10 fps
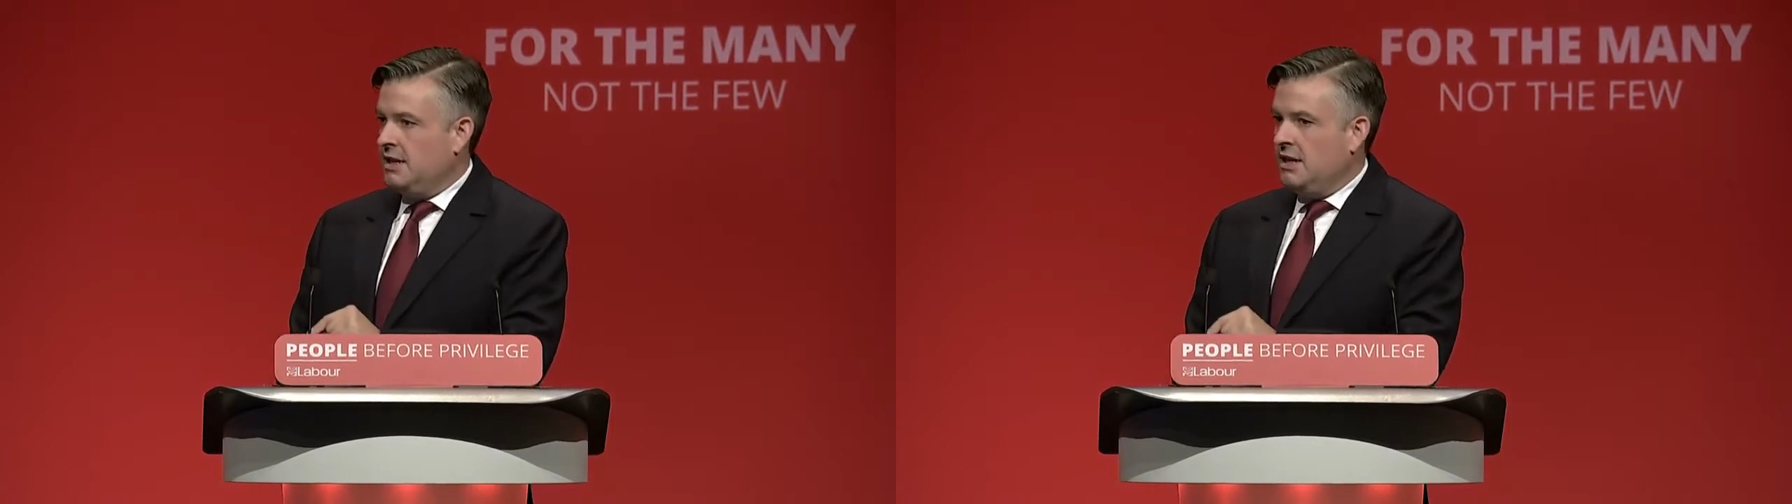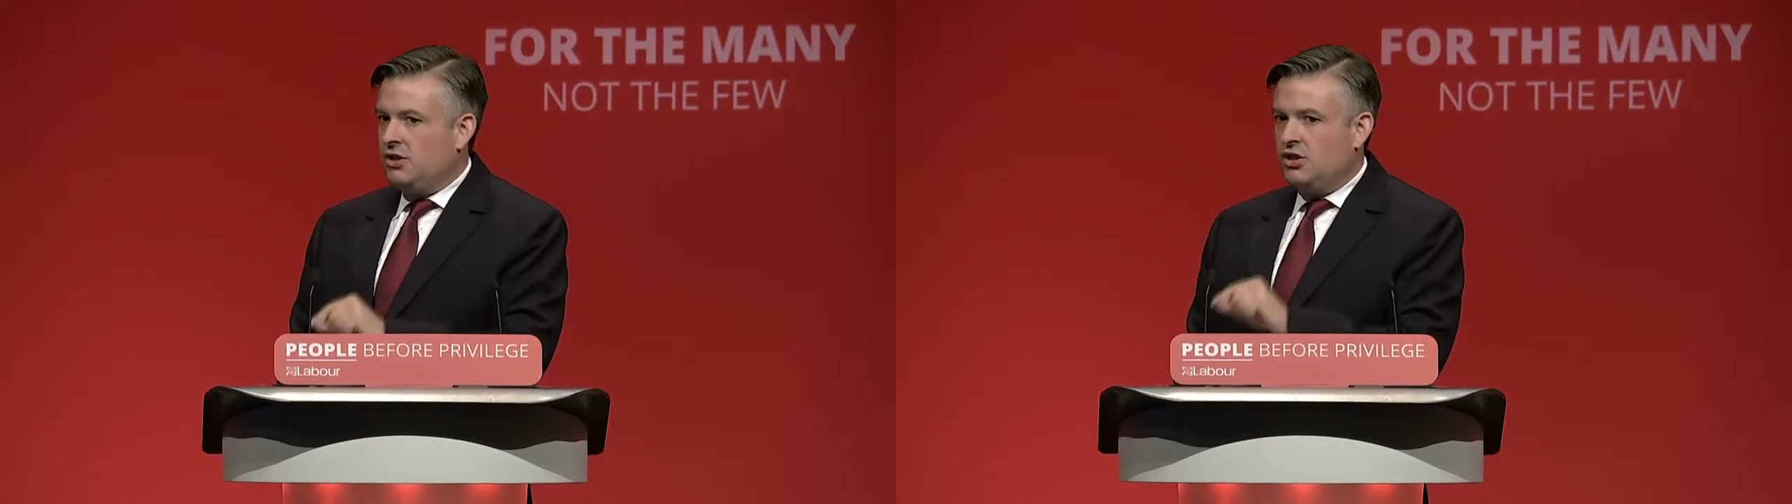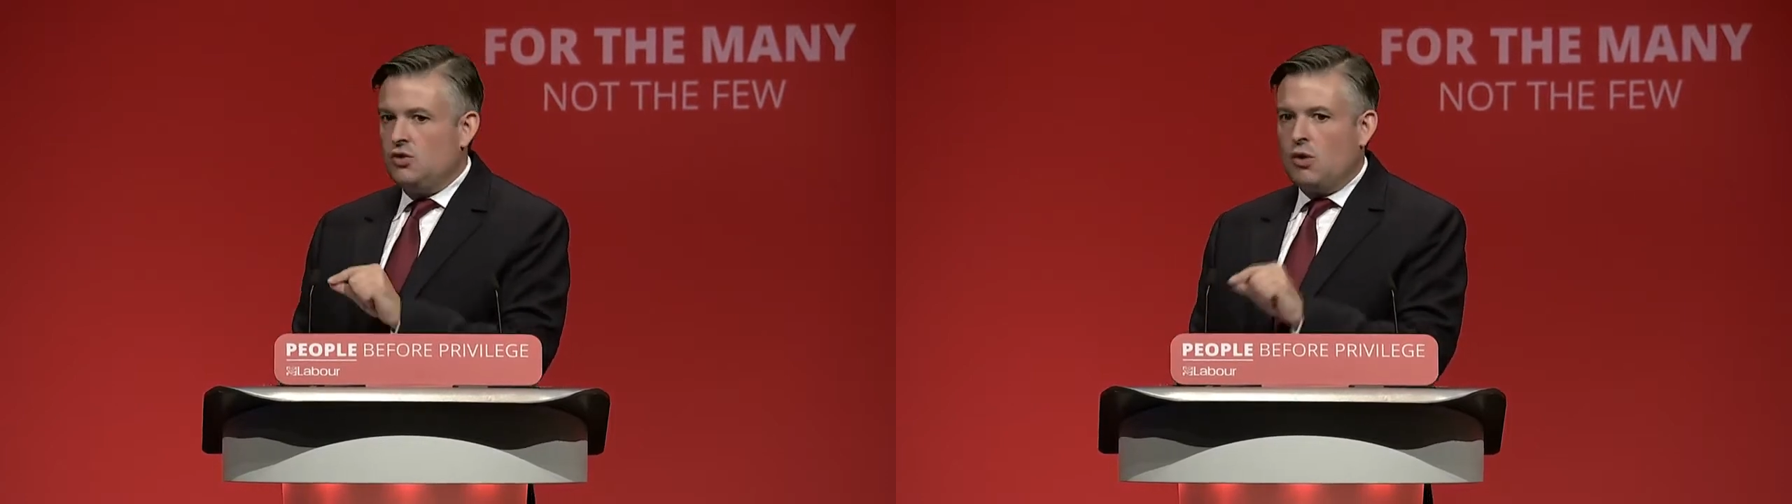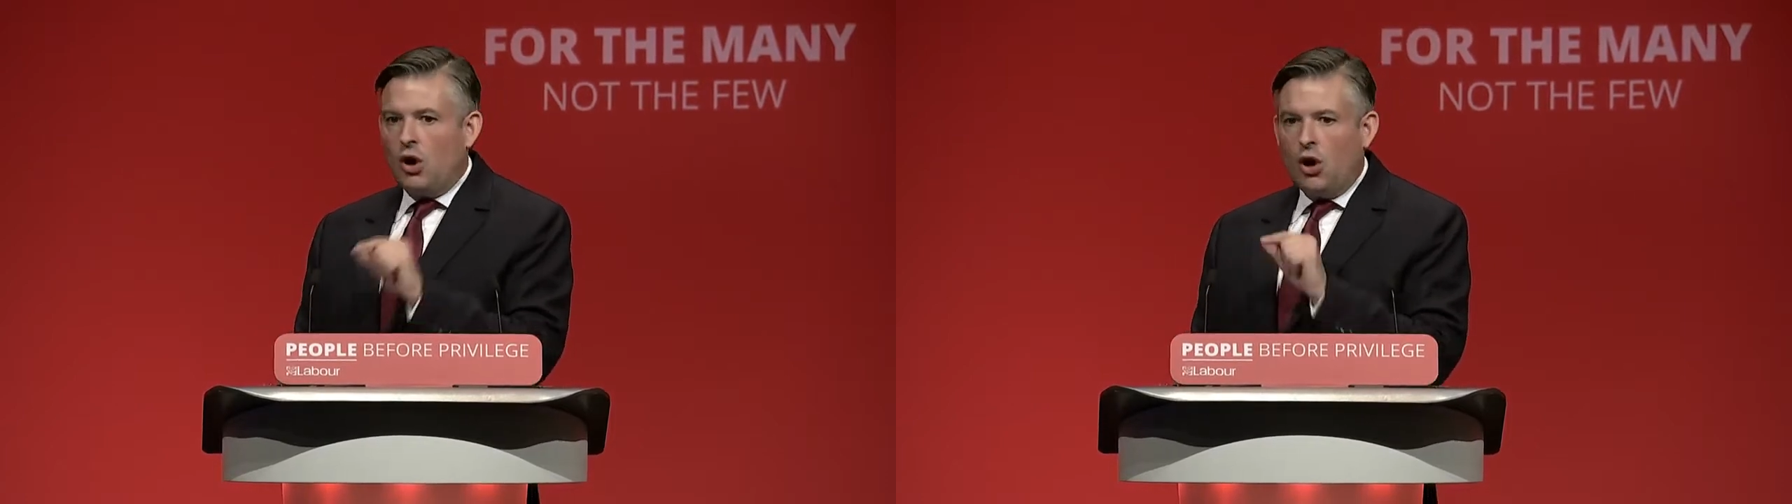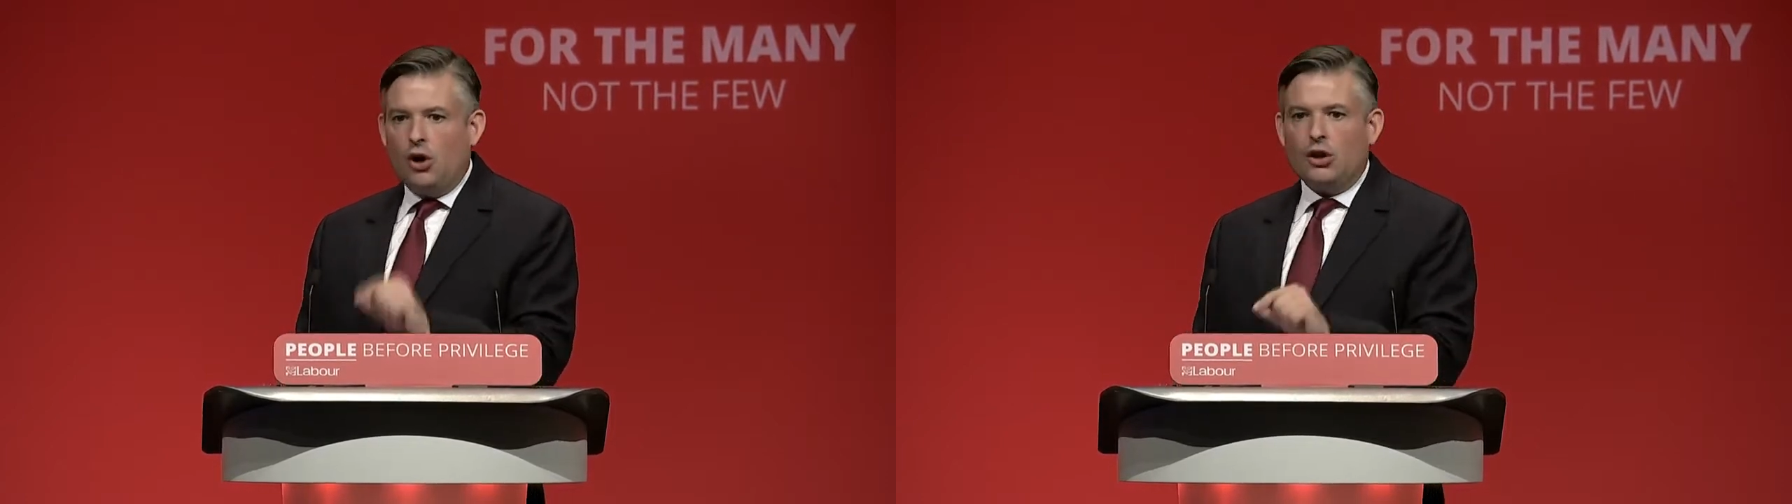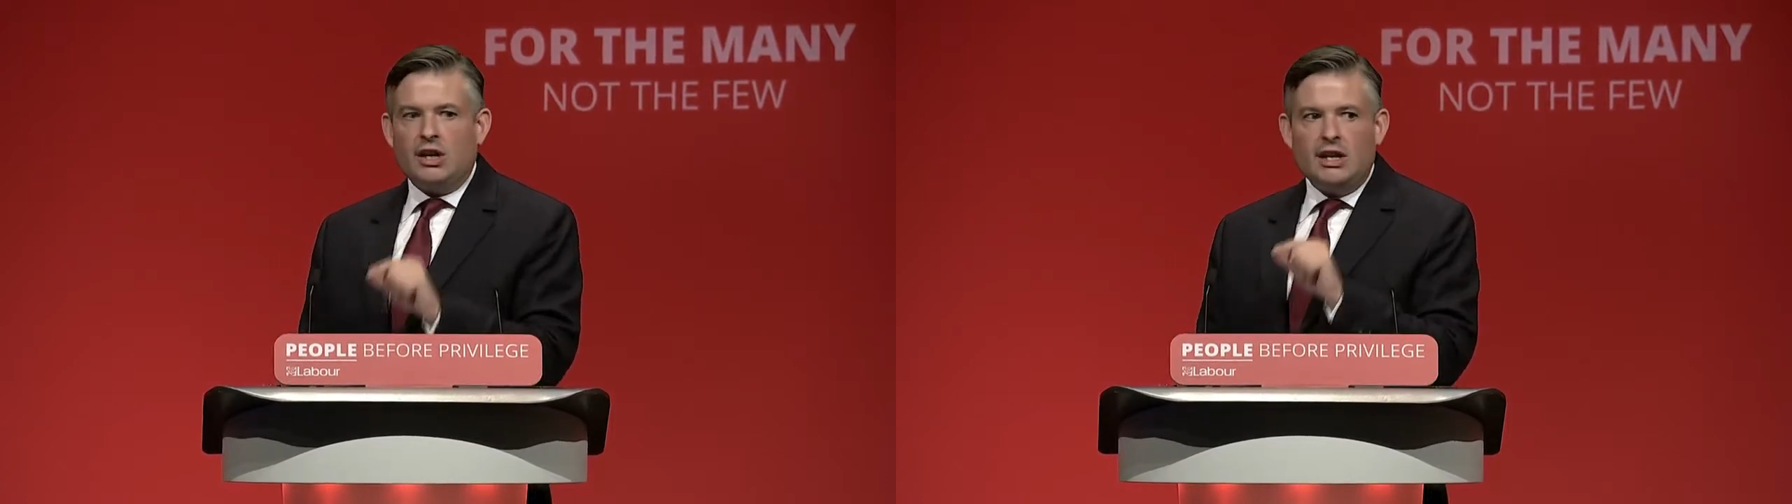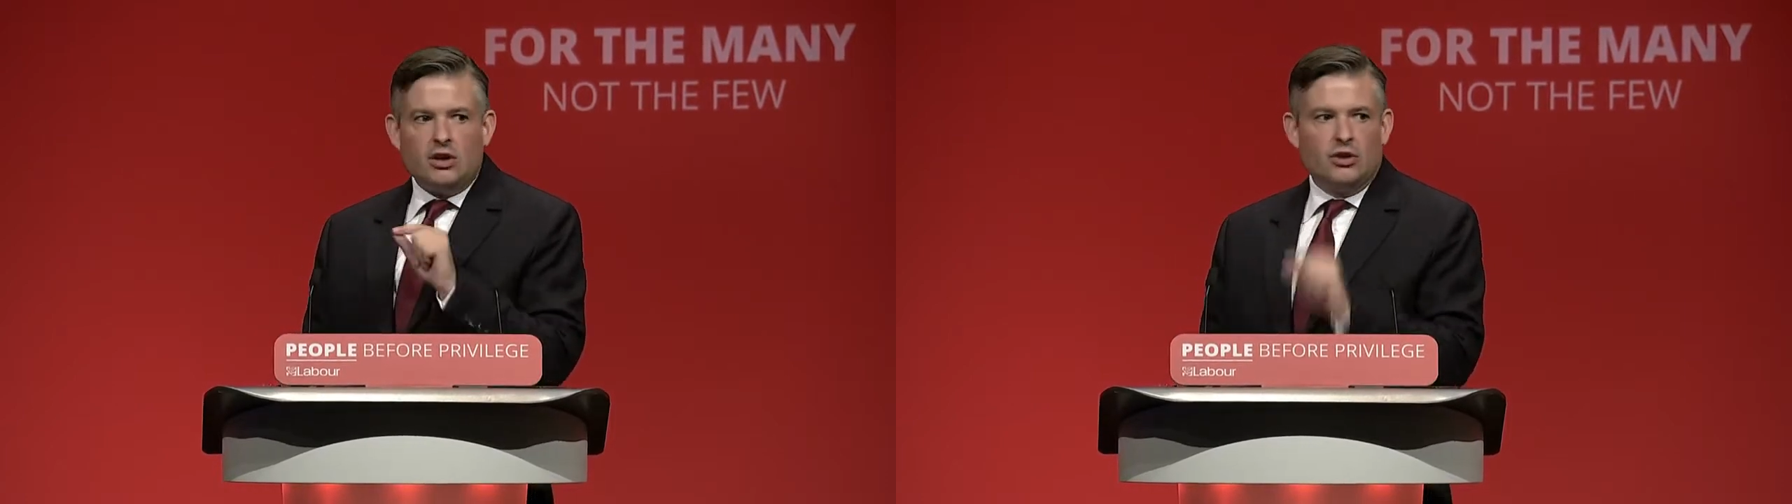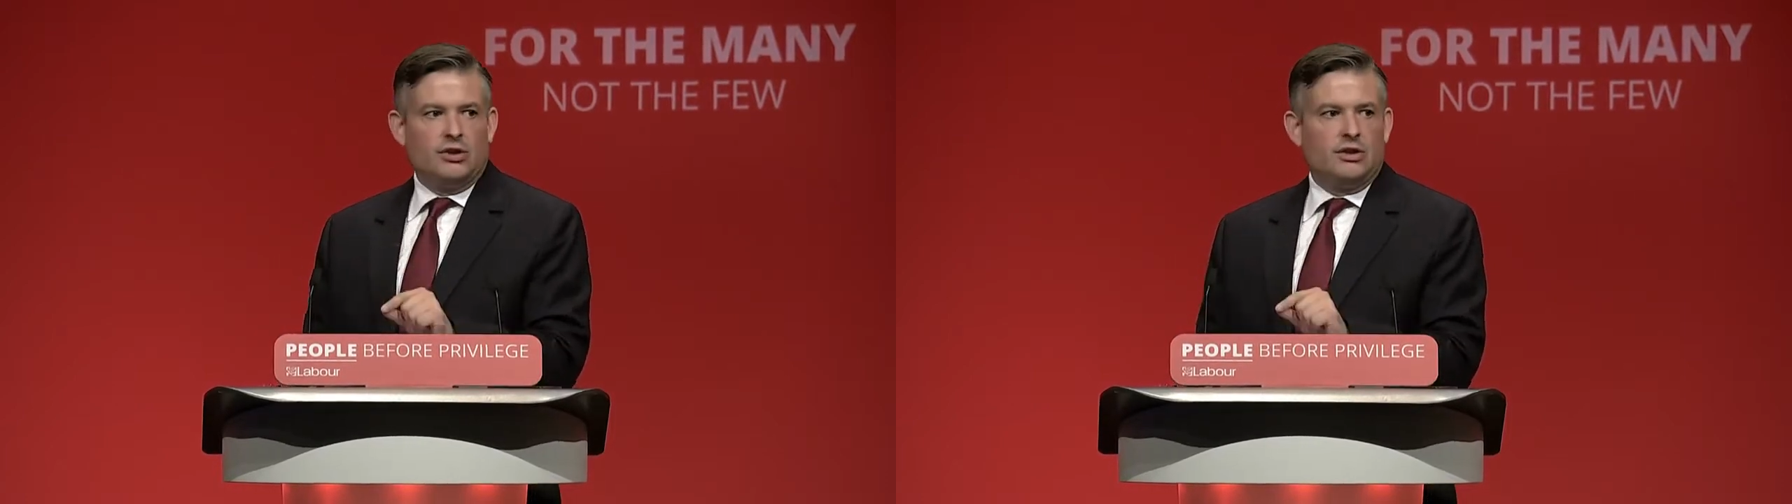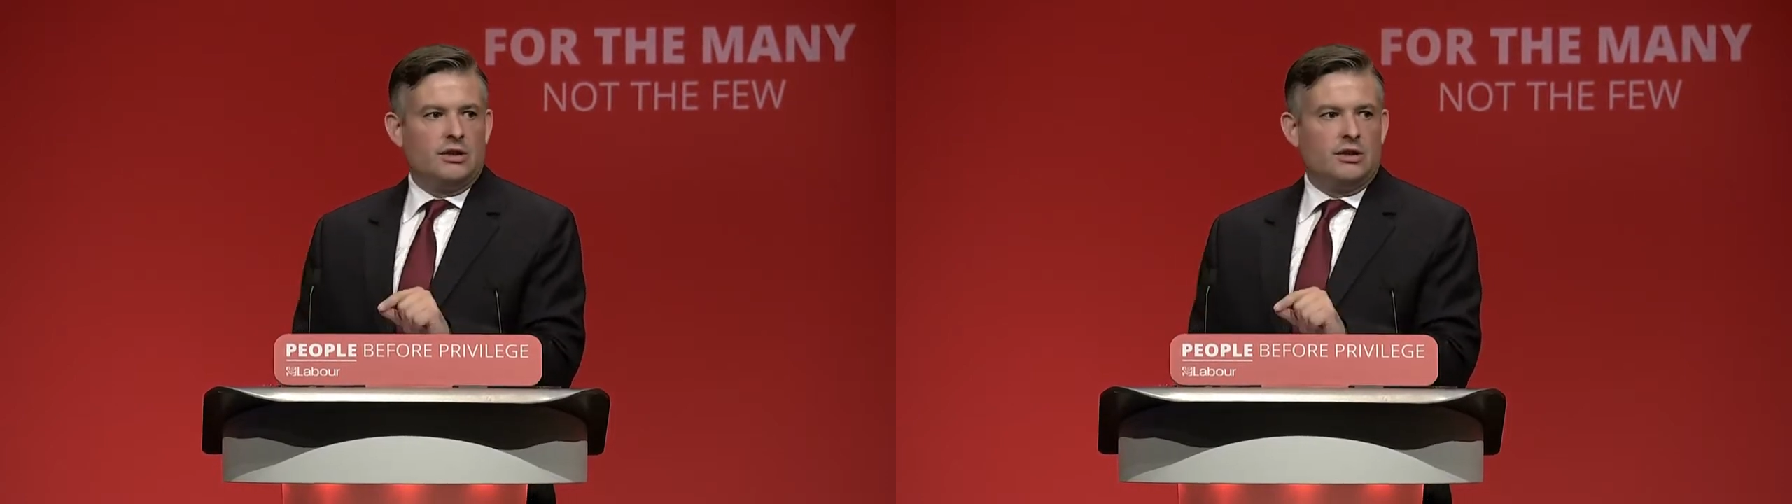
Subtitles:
to do all he could